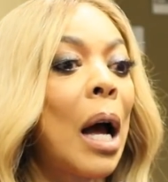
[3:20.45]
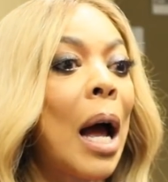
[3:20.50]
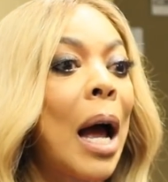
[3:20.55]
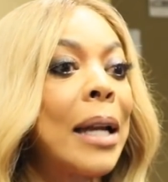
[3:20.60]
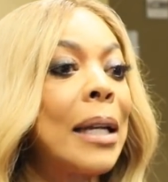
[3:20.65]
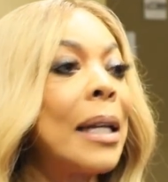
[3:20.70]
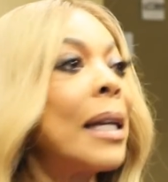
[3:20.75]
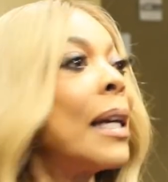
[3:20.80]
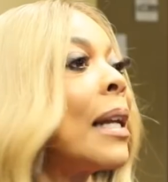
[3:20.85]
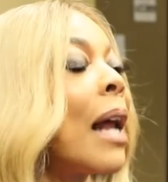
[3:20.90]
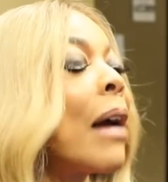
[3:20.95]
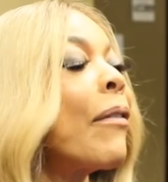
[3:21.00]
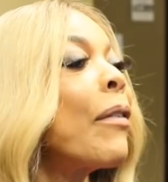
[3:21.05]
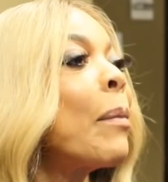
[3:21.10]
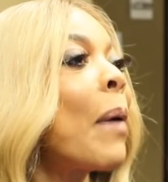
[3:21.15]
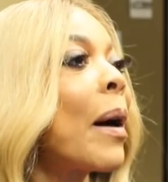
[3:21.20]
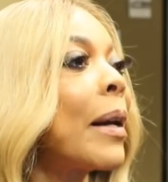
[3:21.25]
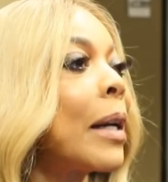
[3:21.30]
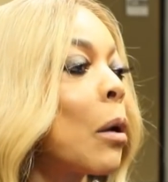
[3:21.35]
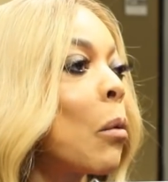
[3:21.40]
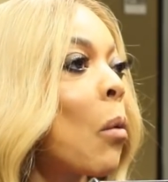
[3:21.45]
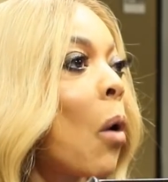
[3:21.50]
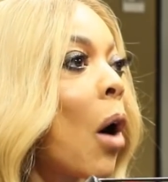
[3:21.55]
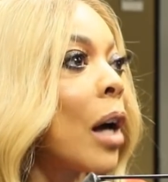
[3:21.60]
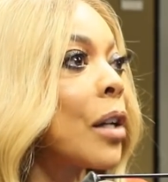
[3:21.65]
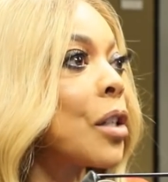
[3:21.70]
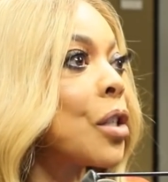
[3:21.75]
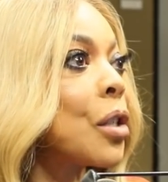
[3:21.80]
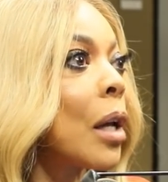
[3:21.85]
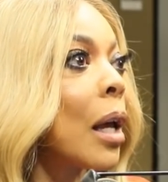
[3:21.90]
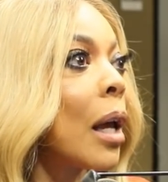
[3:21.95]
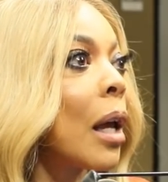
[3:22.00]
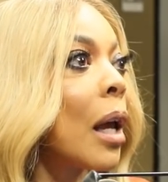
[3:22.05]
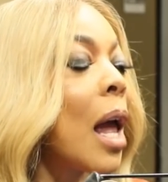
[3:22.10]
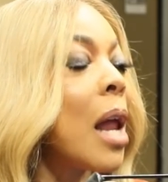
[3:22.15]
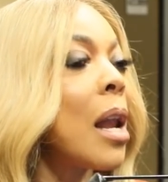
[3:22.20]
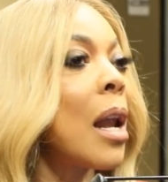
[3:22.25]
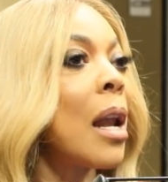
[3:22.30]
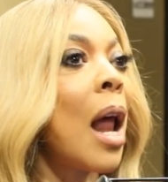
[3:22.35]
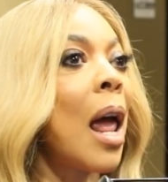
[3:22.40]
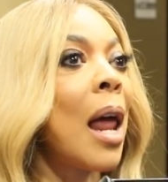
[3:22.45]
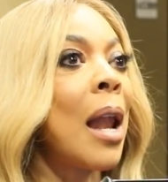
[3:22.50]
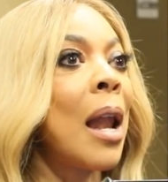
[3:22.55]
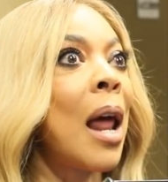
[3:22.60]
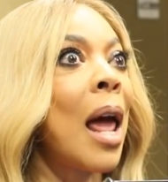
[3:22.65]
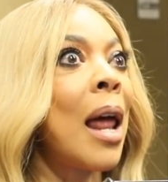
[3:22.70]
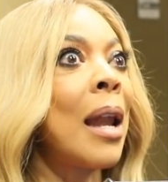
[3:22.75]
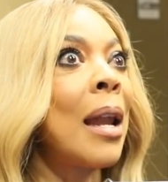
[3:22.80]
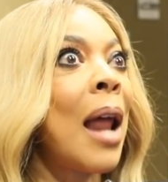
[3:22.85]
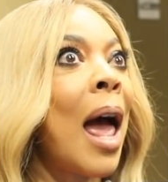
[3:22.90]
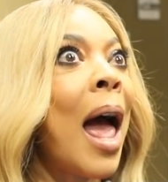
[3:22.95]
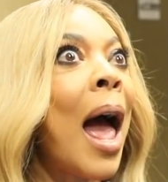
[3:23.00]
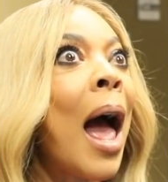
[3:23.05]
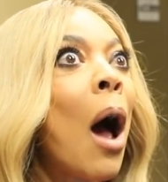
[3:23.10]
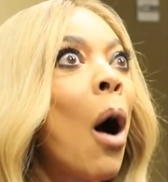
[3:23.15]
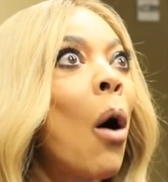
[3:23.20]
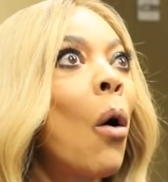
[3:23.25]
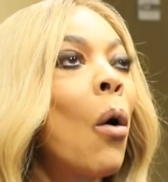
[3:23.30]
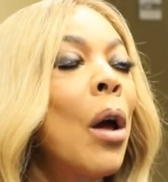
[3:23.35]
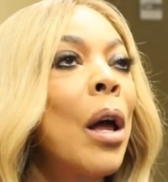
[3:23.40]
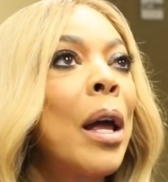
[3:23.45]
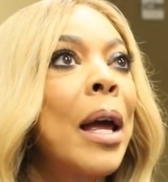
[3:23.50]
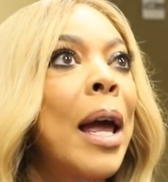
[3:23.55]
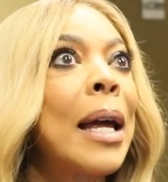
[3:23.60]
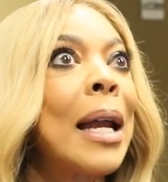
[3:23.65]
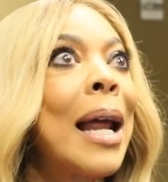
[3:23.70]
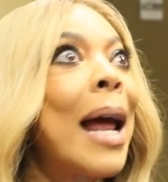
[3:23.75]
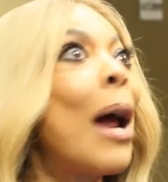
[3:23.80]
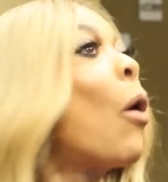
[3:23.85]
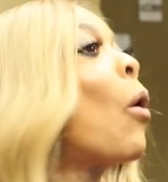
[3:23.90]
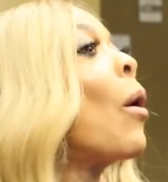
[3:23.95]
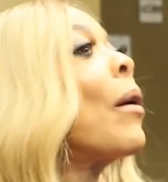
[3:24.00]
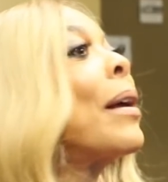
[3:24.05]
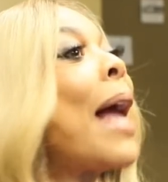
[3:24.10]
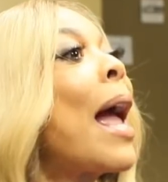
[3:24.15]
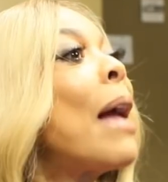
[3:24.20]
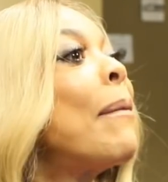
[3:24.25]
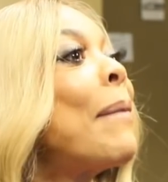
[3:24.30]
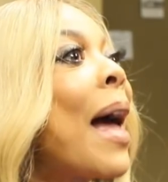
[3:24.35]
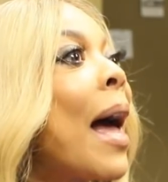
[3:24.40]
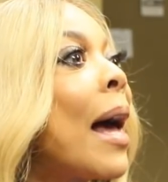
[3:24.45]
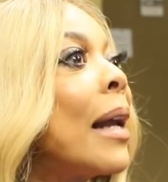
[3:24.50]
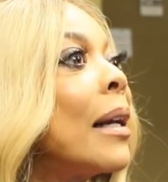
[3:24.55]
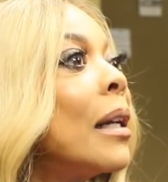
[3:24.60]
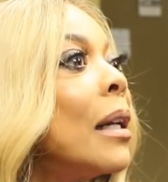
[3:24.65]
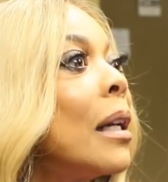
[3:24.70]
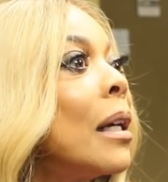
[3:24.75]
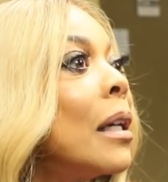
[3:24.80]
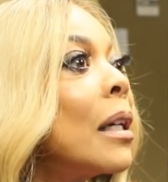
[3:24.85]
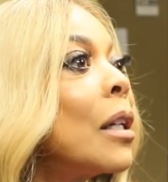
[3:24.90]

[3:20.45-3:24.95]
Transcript: I need everybody to watch, and now, or gay men.